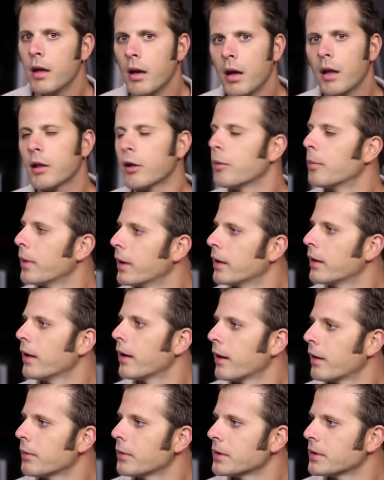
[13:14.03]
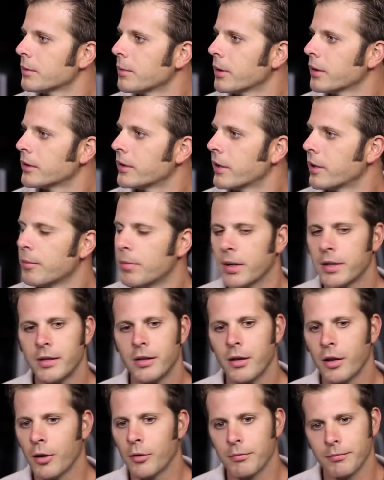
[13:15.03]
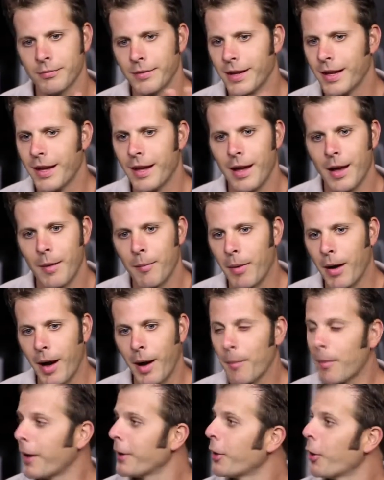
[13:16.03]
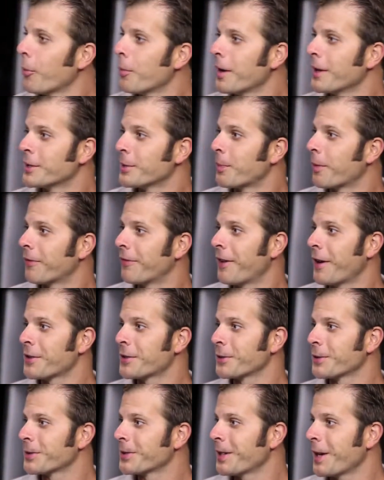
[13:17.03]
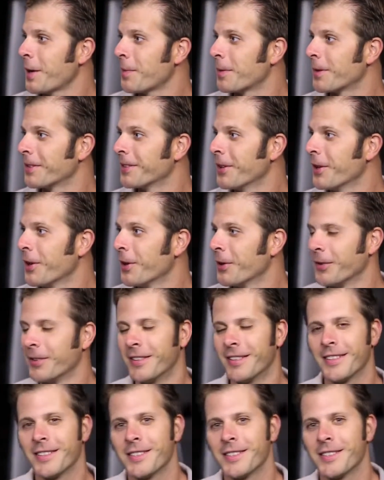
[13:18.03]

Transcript: A little bit, yeah, I was in the military, but you know, I'm by no means a professional sniper, no.